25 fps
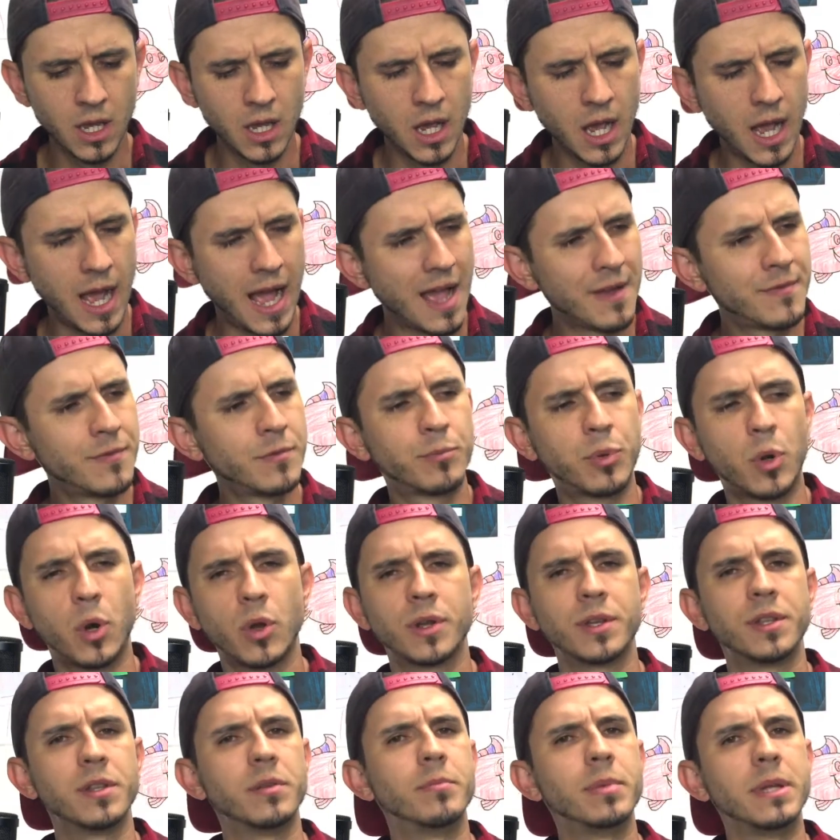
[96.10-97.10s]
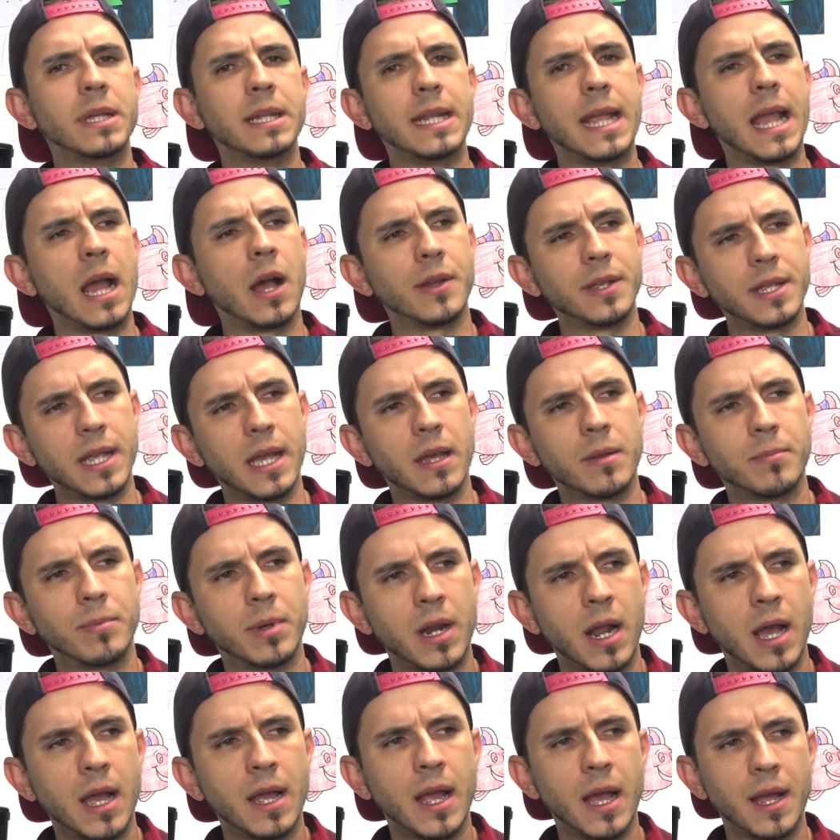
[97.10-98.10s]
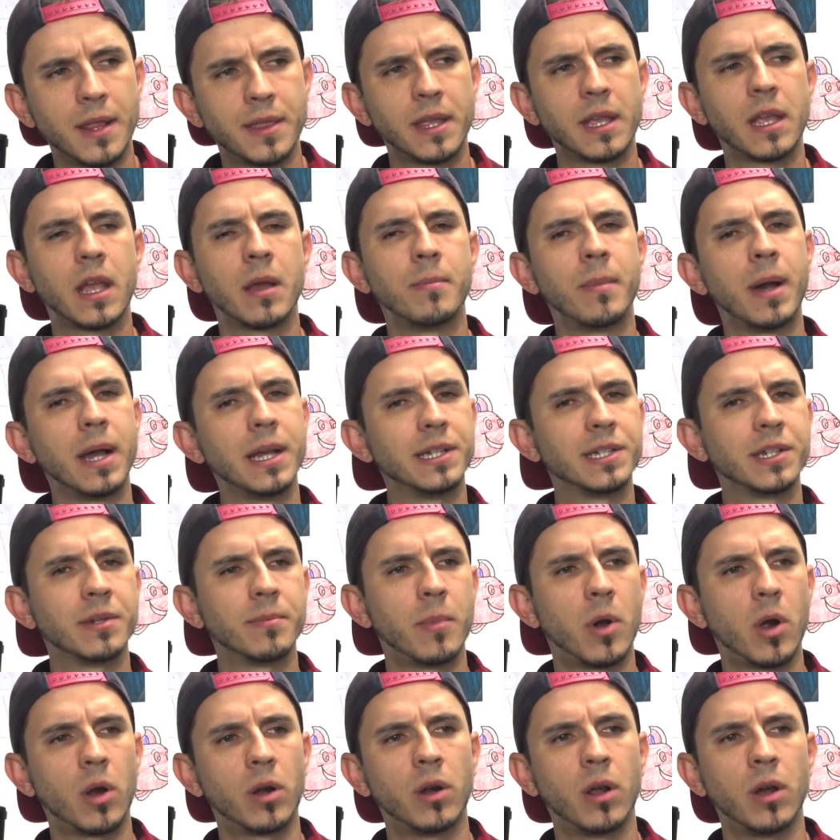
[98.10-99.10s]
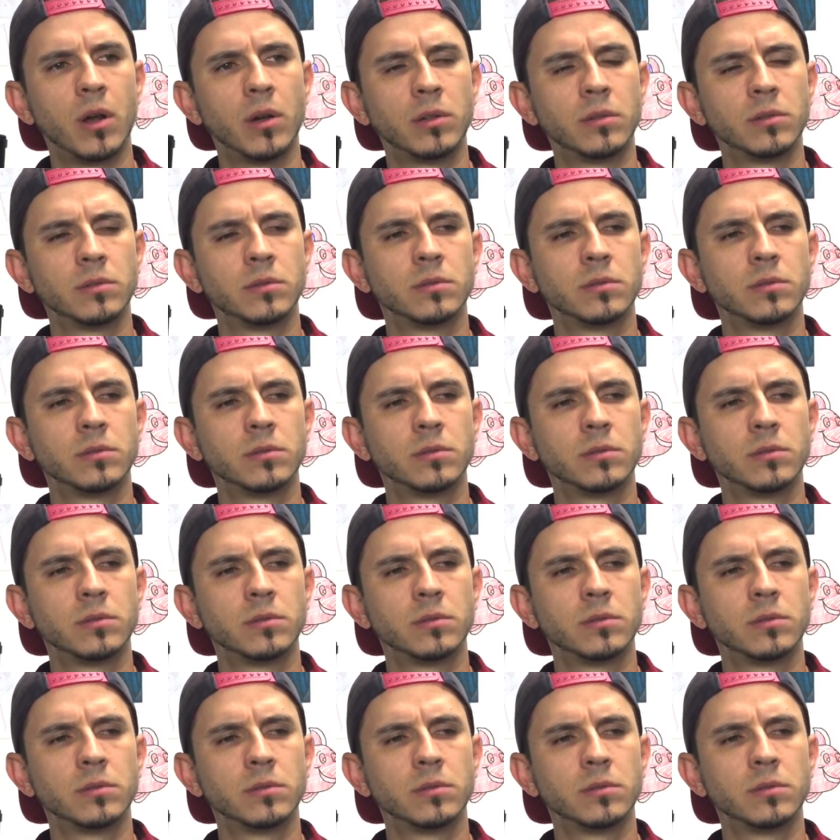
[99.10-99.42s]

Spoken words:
I haven't broken the beanie out yet, but I think I might tomorrow.